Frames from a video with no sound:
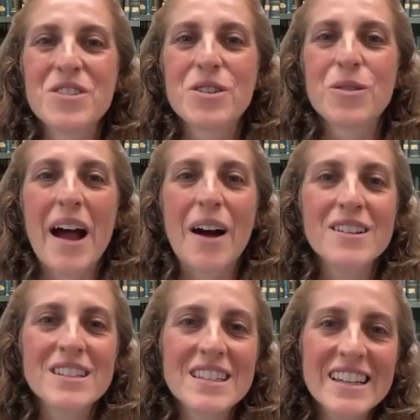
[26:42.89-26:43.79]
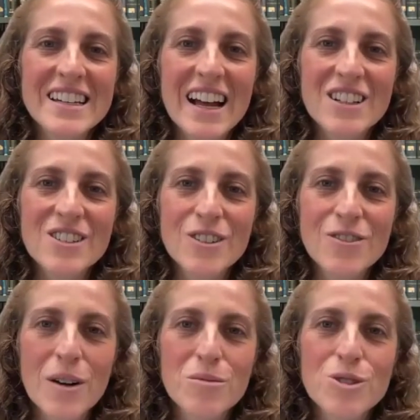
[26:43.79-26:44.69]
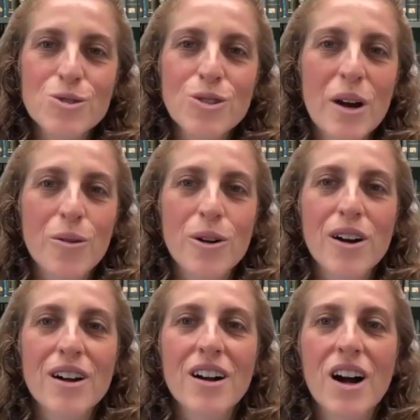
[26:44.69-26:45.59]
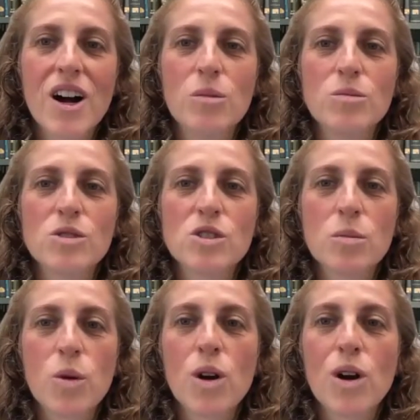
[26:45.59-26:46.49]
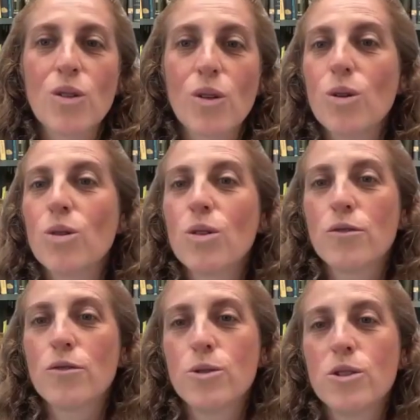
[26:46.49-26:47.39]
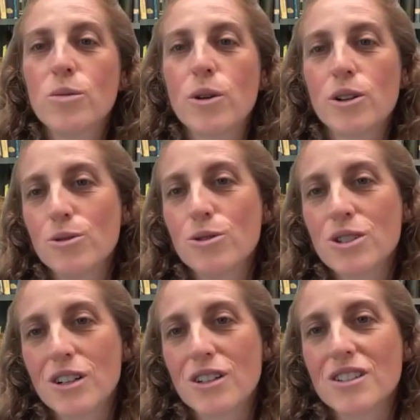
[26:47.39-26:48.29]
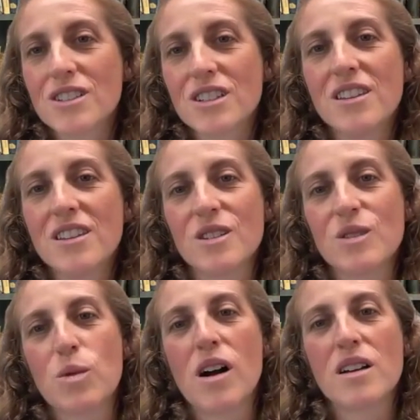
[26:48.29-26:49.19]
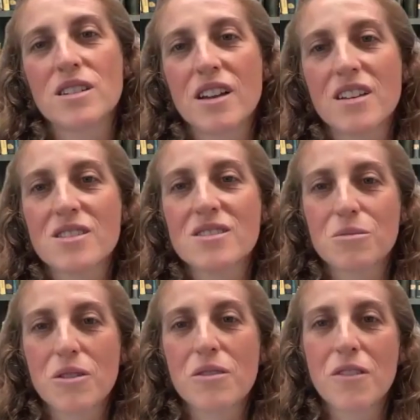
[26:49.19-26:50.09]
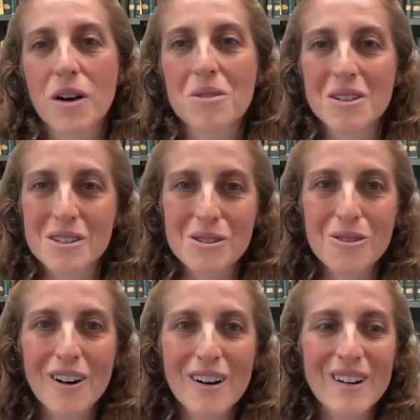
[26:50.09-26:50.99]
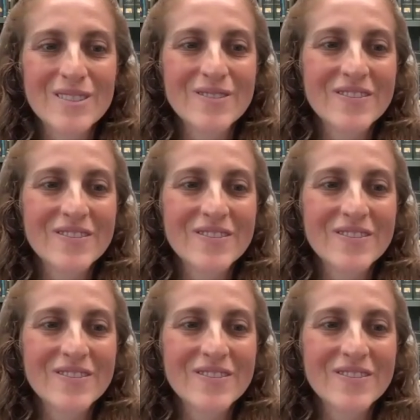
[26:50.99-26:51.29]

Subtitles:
So how does the National Farm to School Network support local food producers in this process with Farm to School?